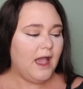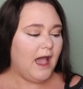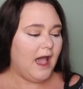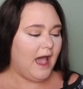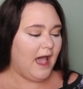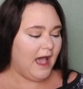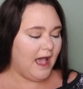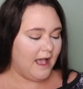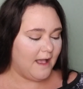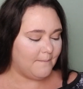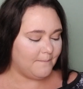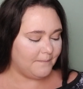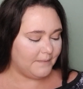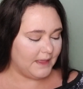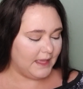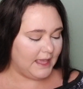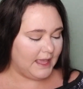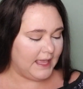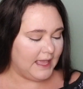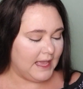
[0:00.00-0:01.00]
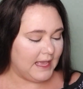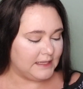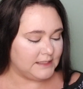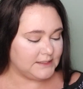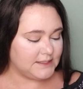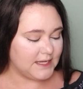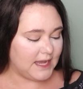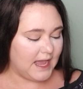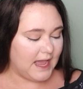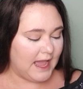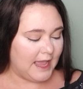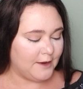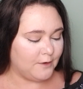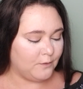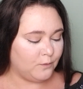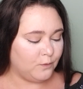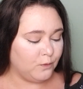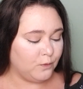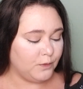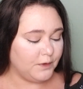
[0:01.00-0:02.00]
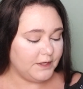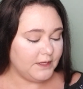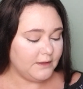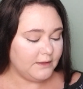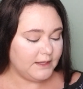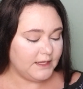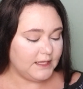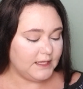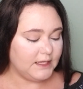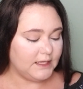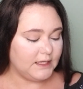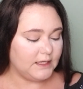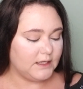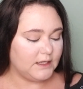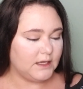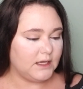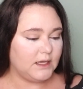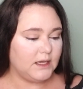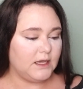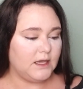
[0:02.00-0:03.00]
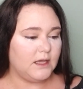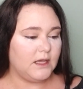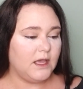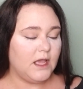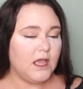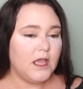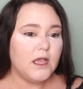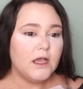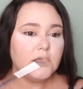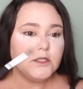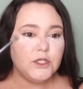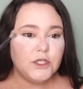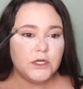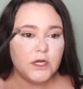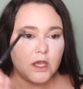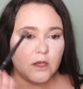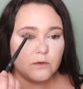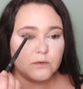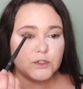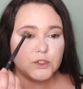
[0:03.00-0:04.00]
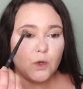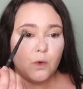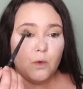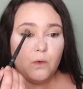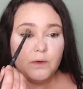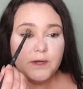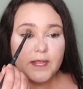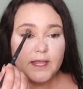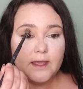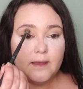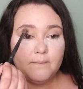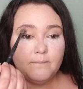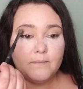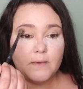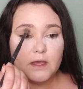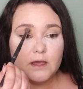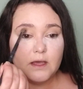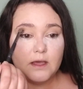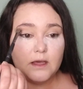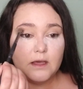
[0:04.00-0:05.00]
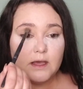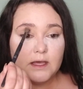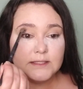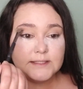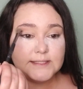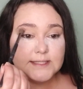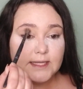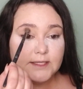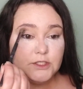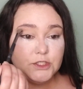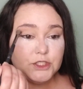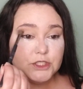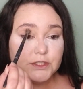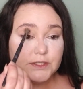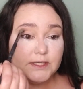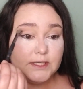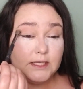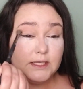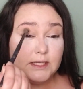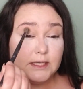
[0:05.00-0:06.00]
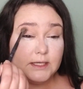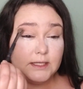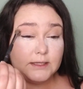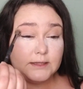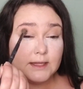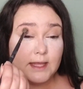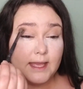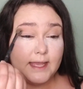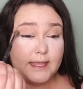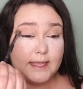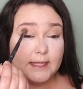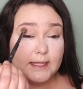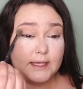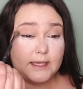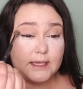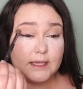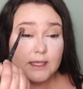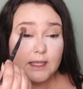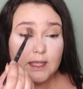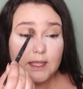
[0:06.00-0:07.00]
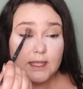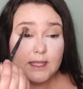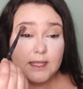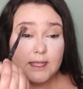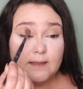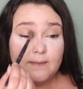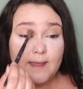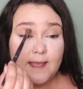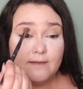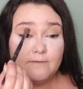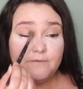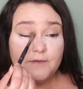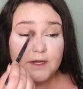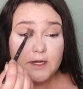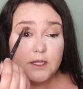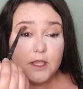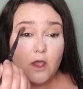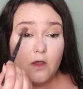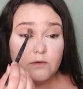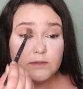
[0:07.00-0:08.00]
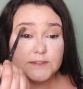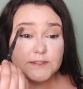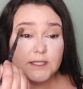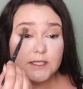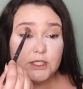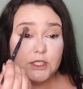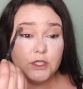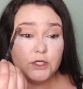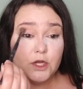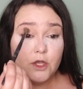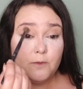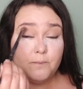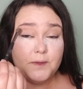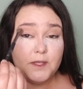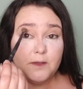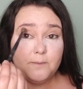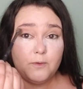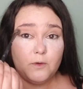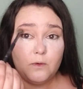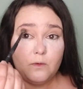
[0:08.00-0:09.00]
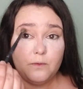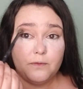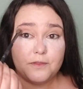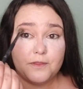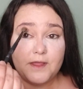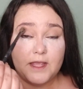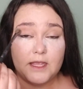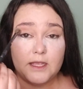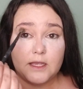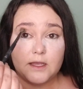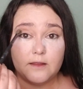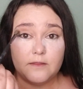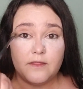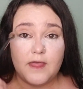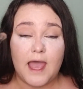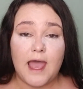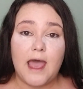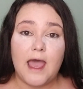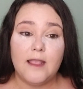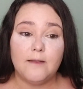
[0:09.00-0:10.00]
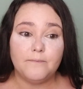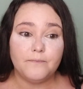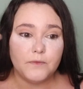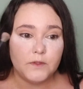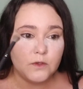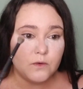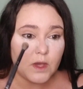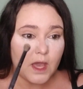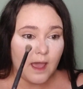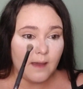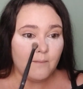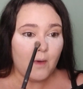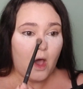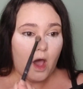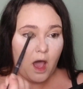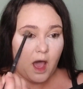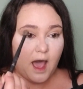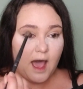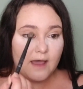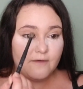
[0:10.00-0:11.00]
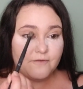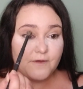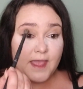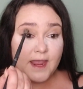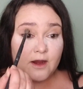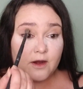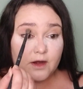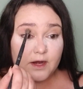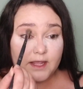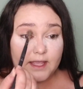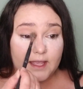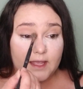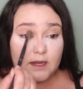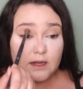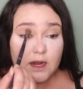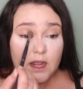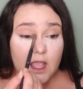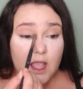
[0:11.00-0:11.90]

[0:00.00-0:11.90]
And I really, you know, told him essentially like in that video is like, you know, people think that you come off arrogant